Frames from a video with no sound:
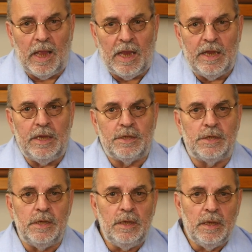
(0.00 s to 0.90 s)

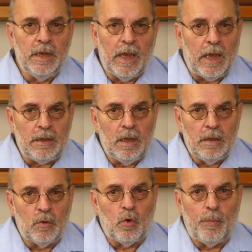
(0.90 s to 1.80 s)
AAC and
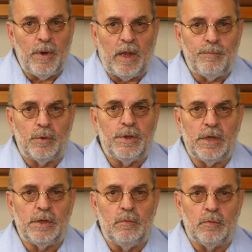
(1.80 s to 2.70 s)
the copyright
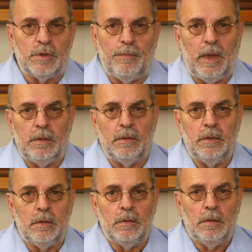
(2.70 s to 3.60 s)
protection was
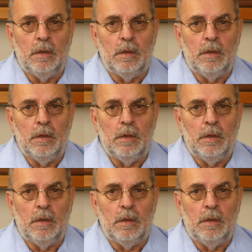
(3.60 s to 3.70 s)
abandoned.